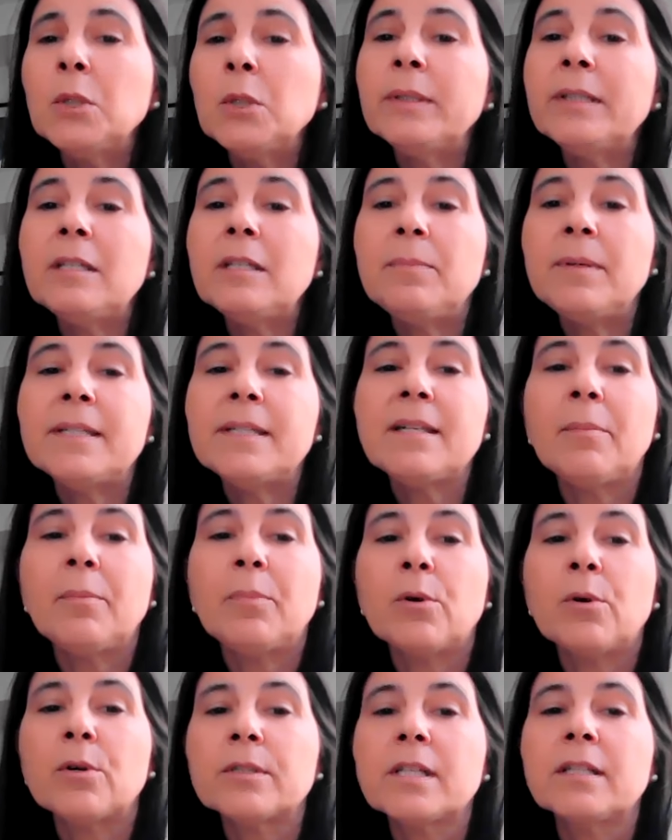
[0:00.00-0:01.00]
UNDP
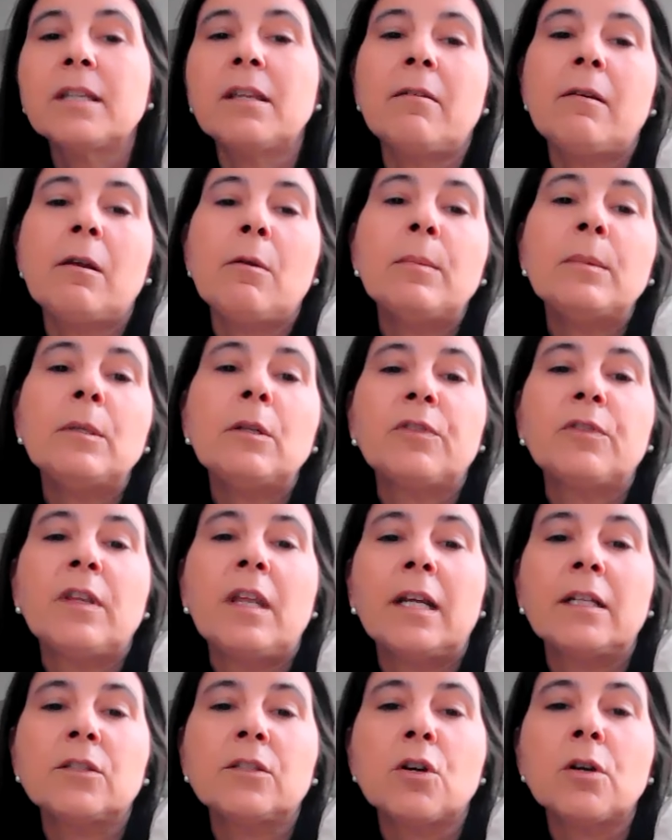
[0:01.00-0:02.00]
supported the development of the
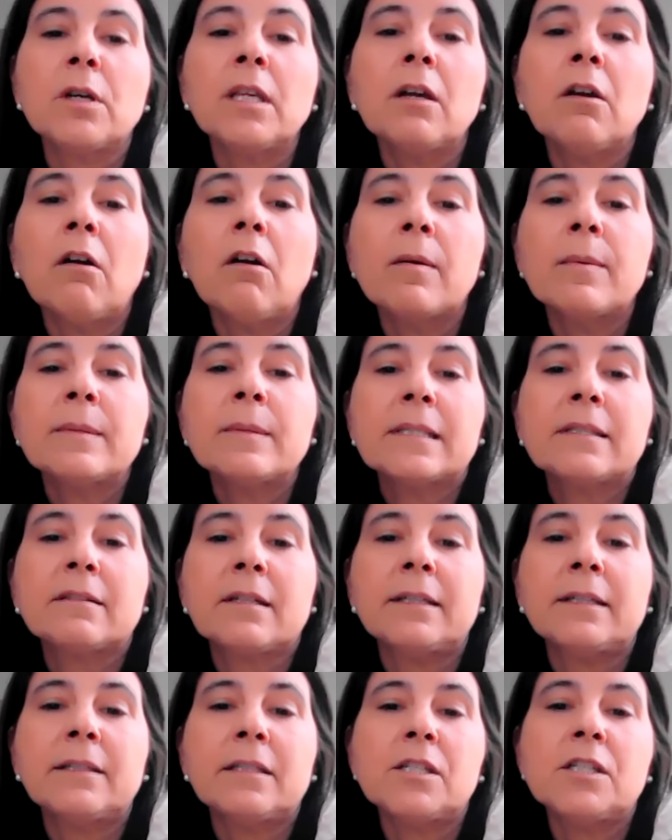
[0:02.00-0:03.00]
electronic government
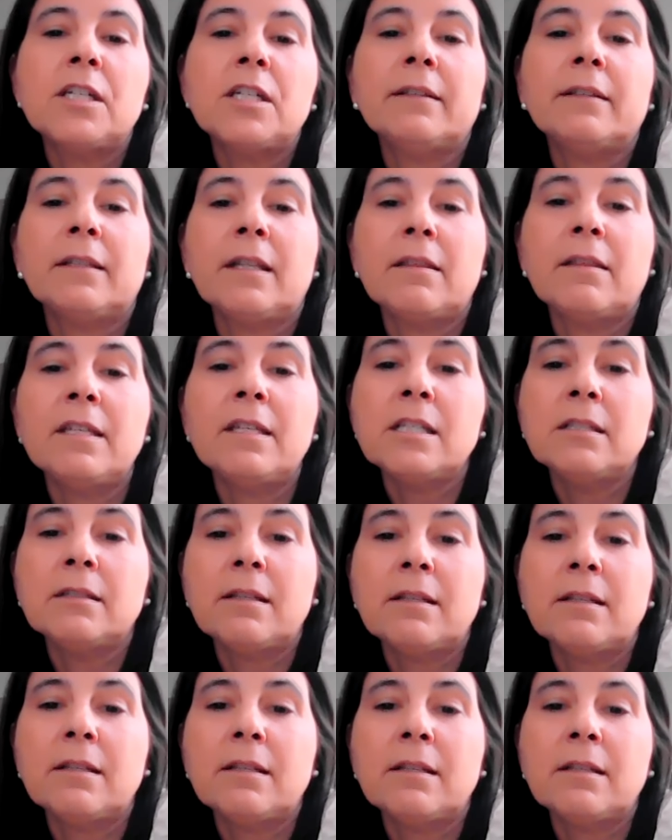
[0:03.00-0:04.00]
strategy and the
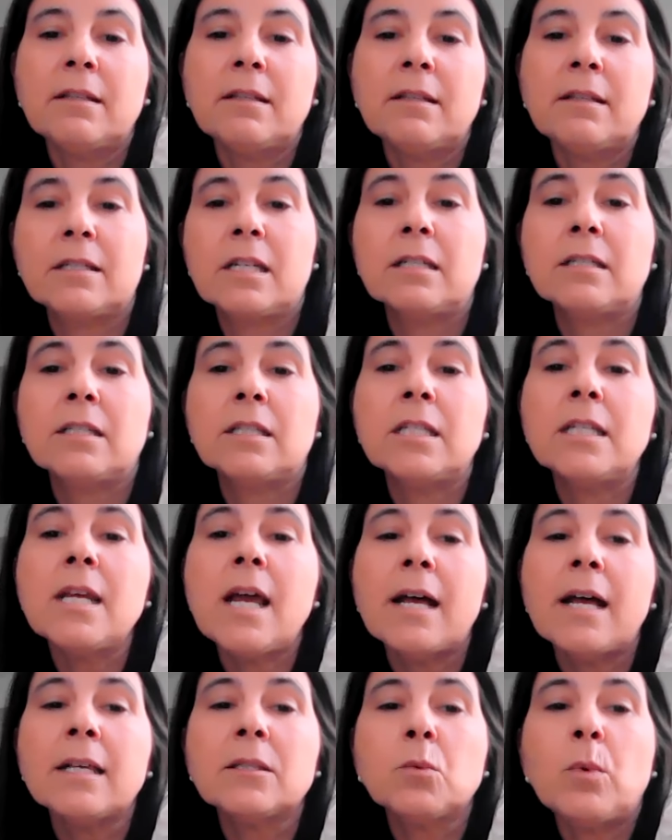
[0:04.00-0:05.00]
digital strategy,
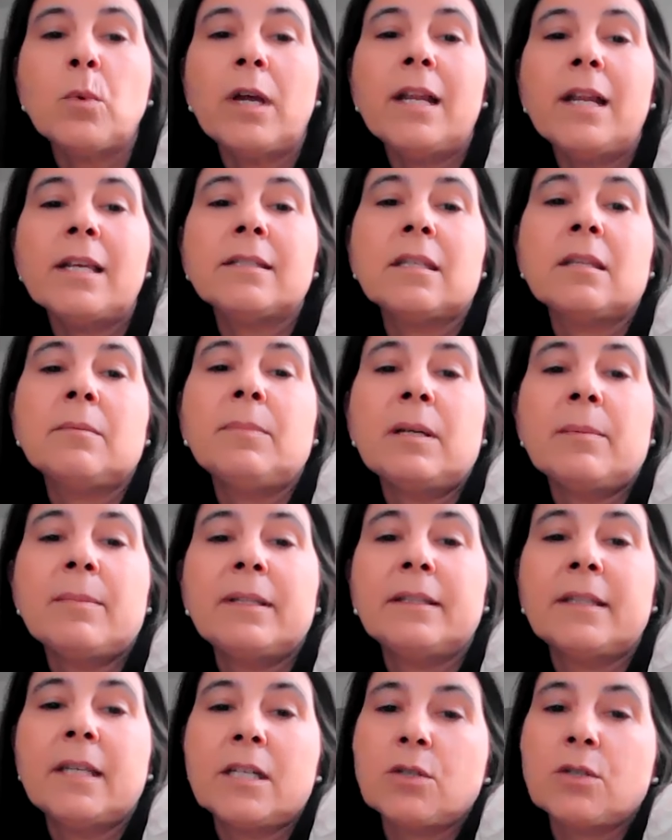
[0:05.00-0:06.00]
as well as the
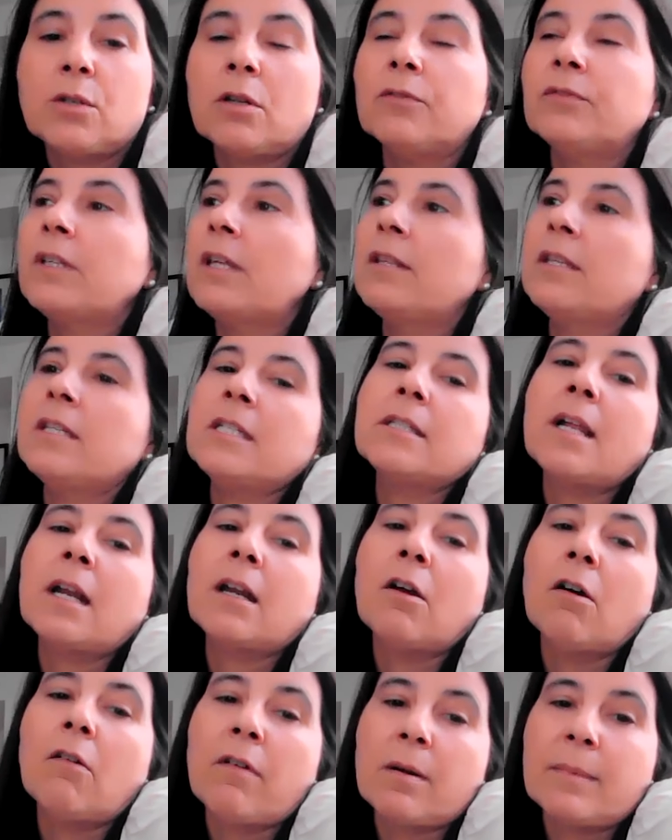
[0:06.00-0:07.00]
implementation of the
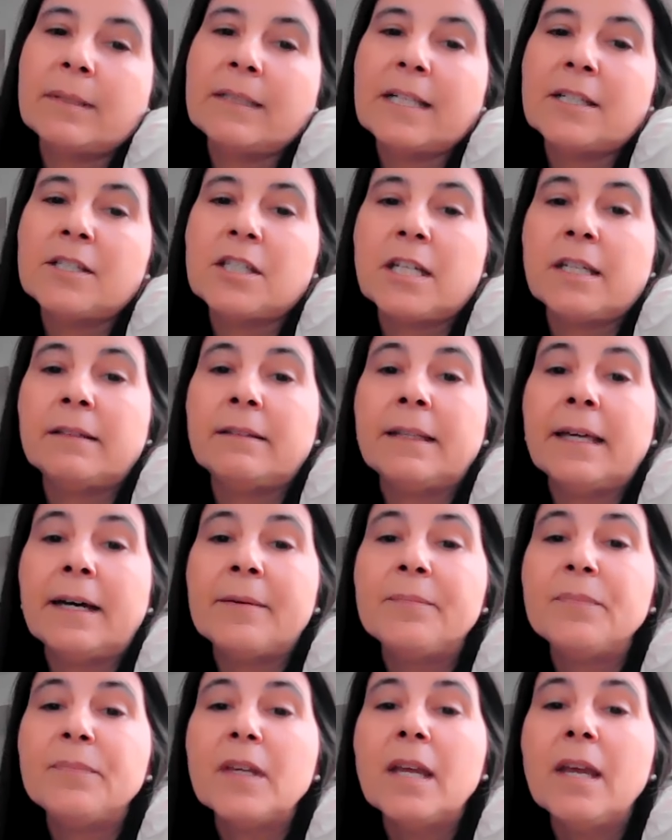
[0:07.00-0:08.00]
digital government agenda,
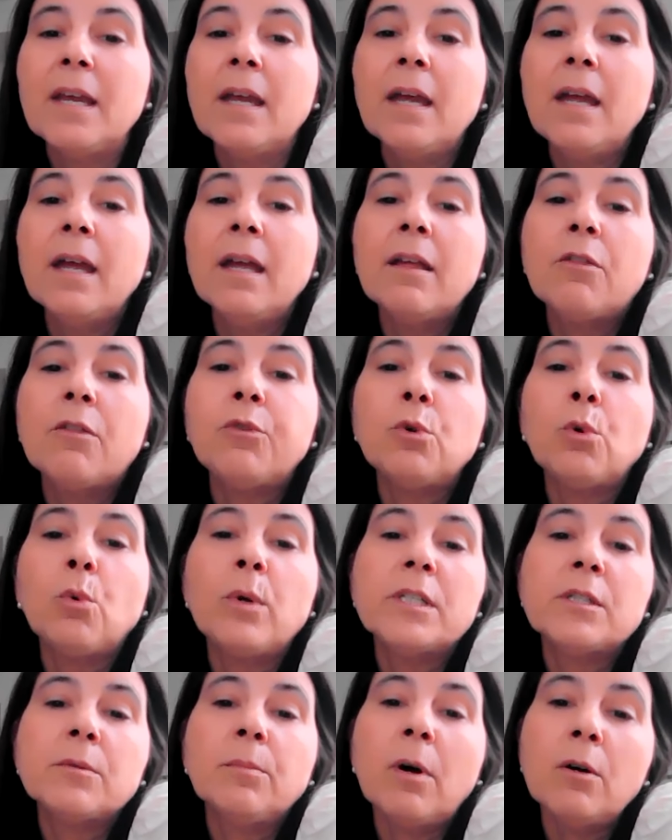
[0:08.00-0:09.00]
through
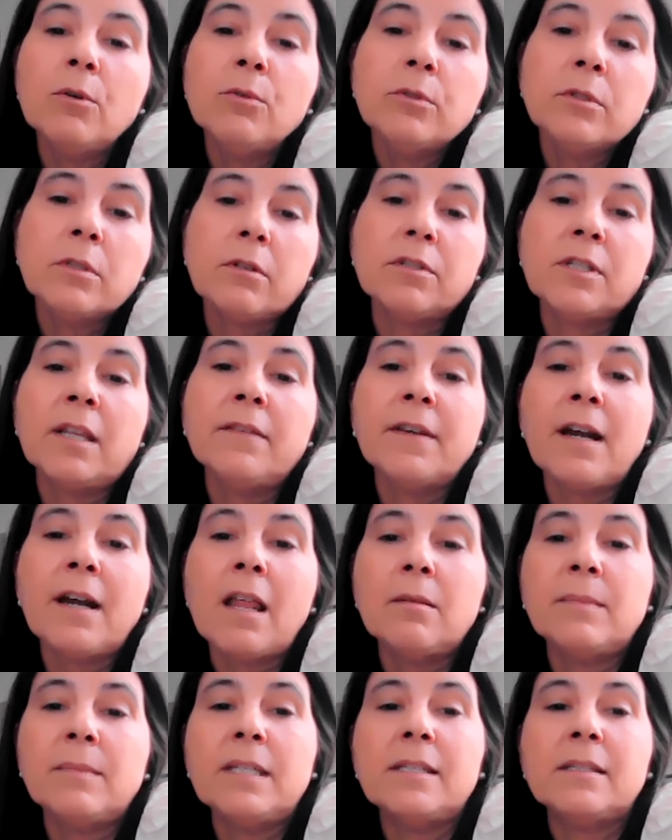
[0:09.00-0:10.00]
which most central
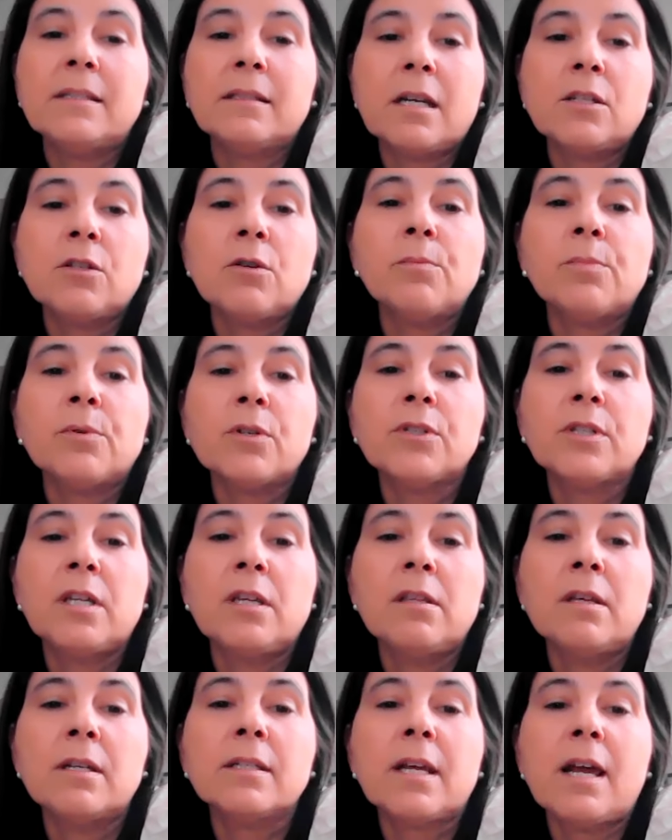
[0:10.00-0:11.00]
administration
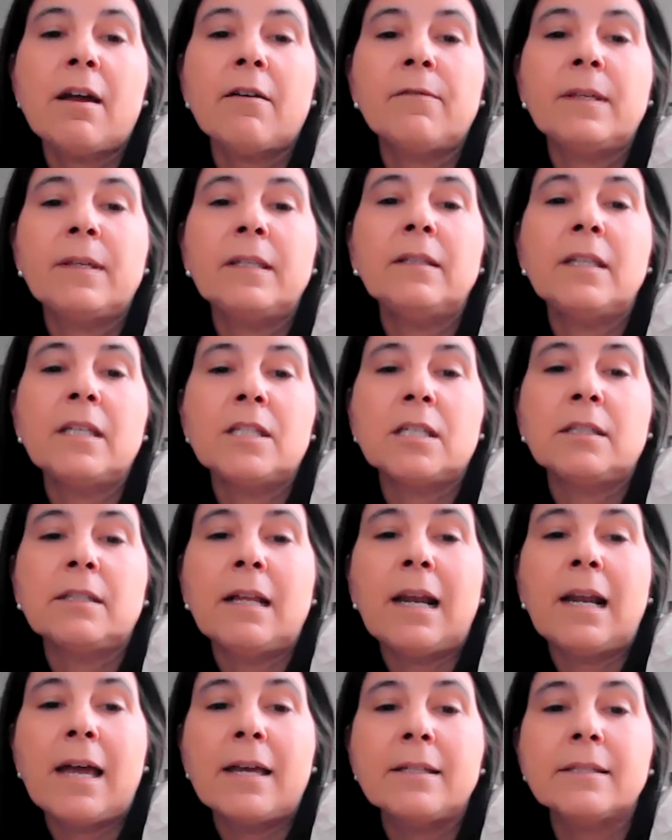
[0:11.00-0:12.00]
procedures have been
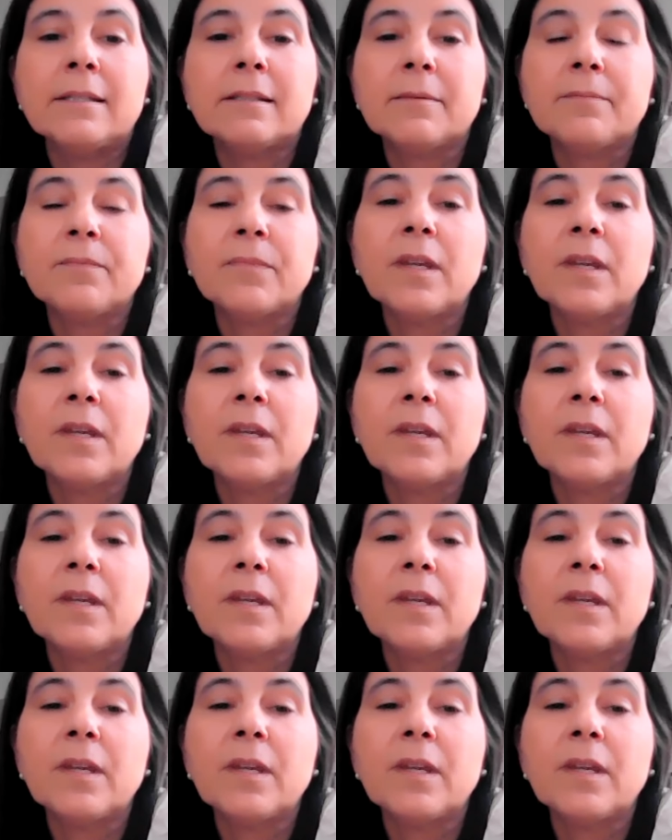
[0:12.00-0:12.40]
digitalized.